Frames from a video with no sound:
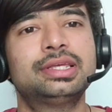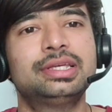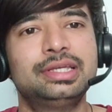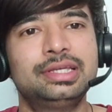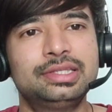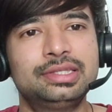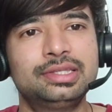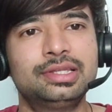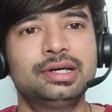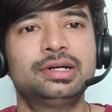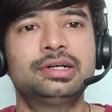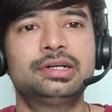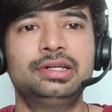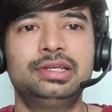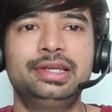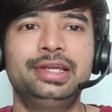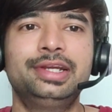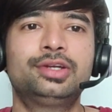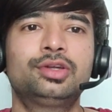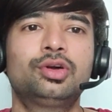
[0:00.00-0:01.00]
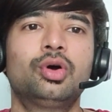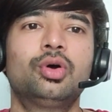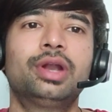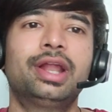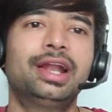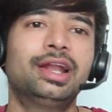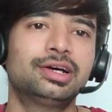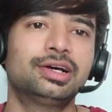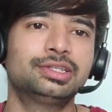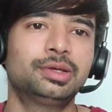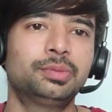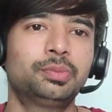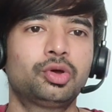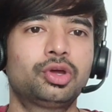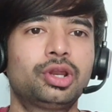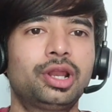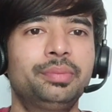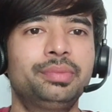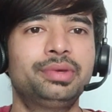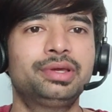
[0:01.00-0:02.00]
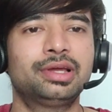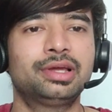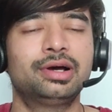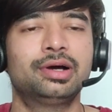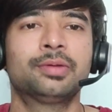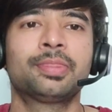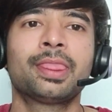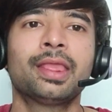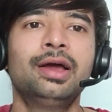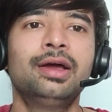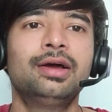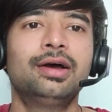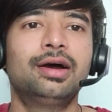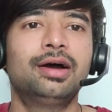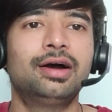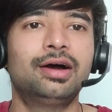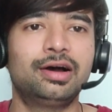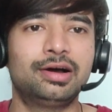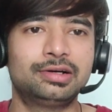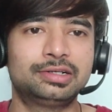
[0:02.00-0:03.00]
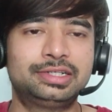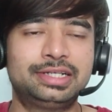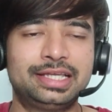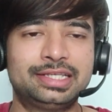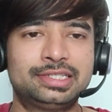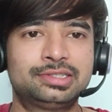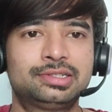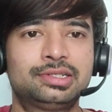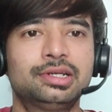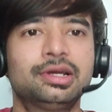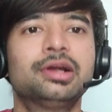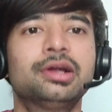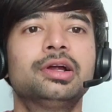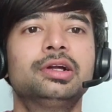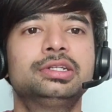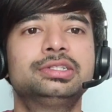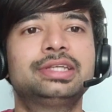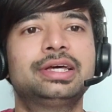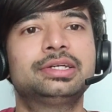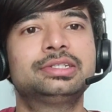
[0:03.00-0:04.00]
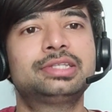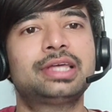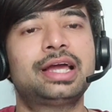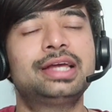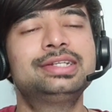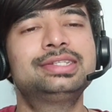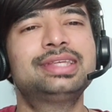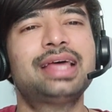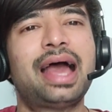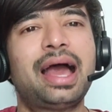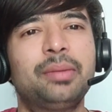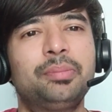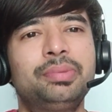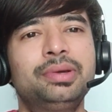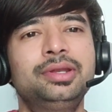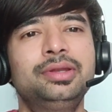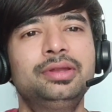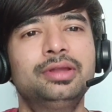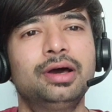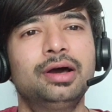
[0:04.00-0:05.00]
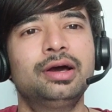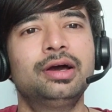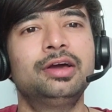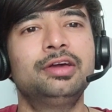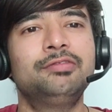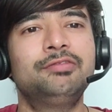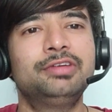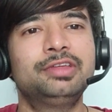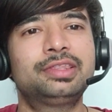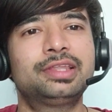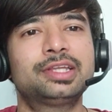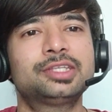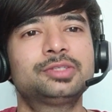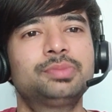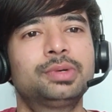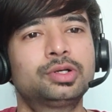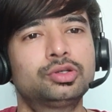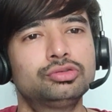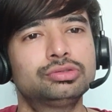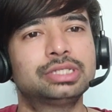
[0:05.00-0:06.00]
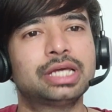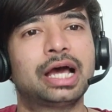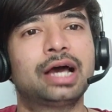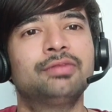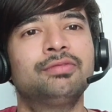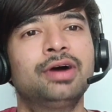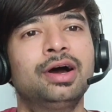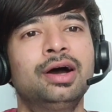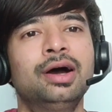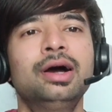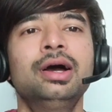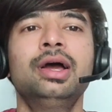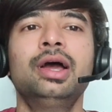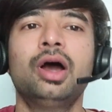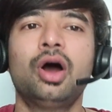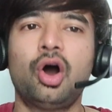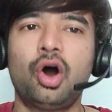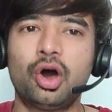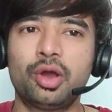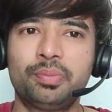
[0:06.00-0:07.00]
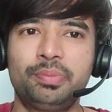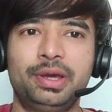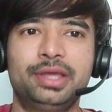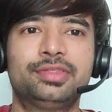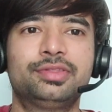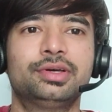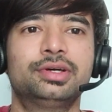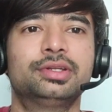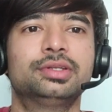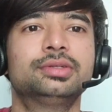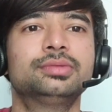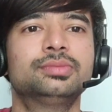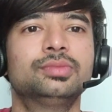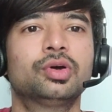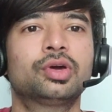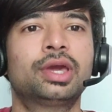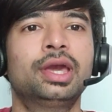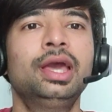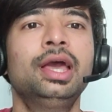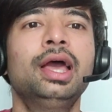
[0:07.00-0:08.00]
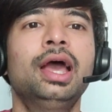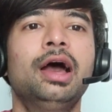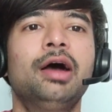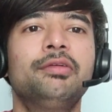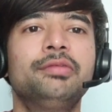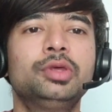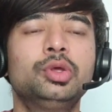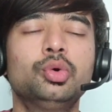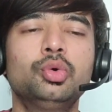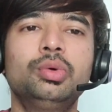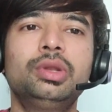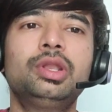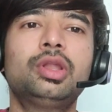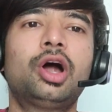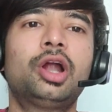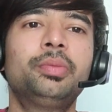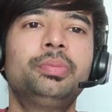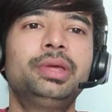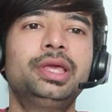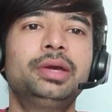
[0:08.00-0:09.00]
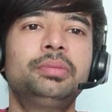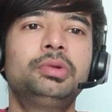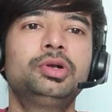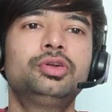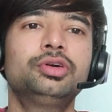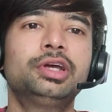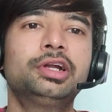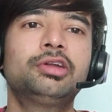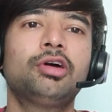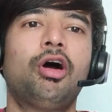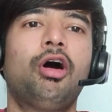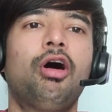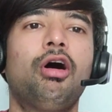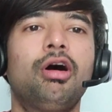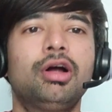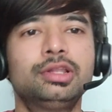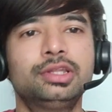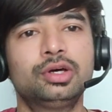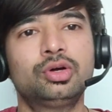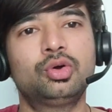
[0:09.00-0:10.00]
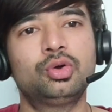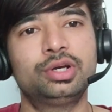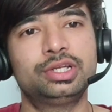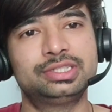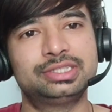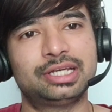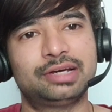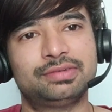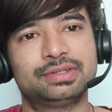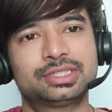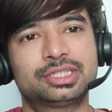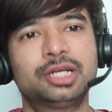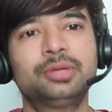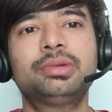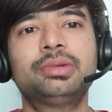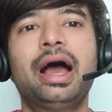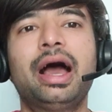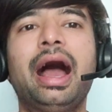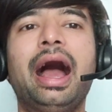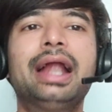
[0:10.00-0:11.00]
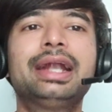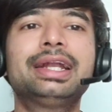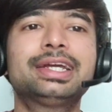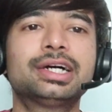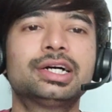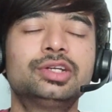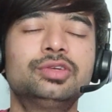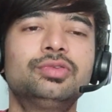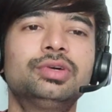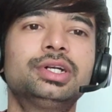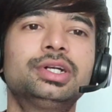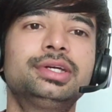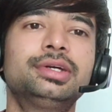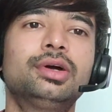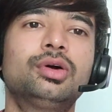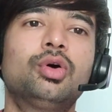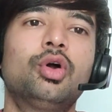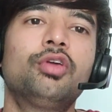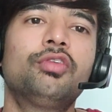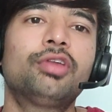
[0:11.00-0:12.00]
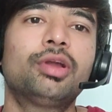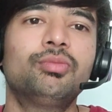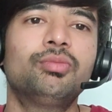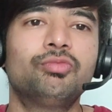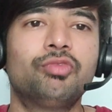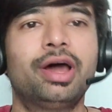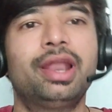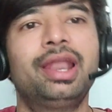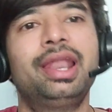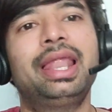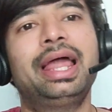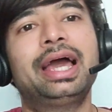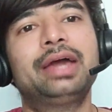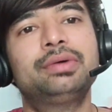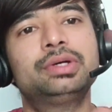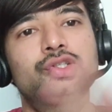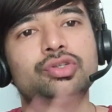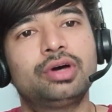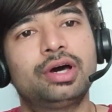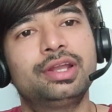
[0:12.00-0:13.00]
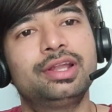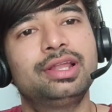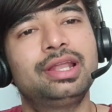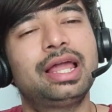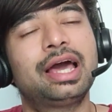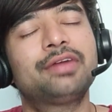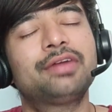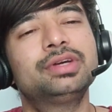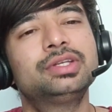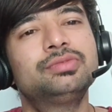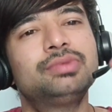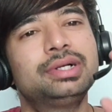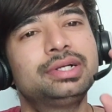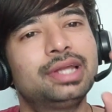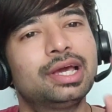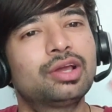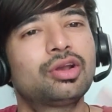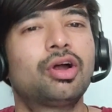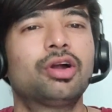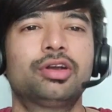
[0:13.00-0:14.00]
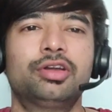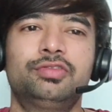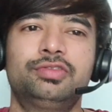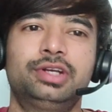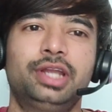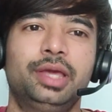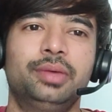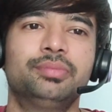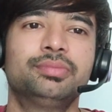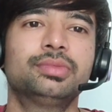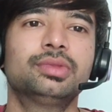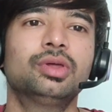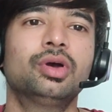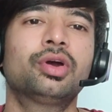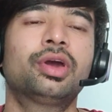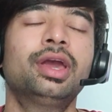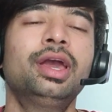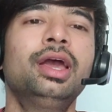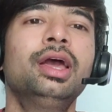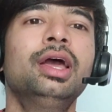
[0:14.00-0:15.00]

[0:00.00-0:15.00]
in the lead code and other programming test sites happen with respect to Java or Python. Okay, you will not be able to get all the code in JavaScript, and converting the code from one language to another language will take a lot of time. Okay,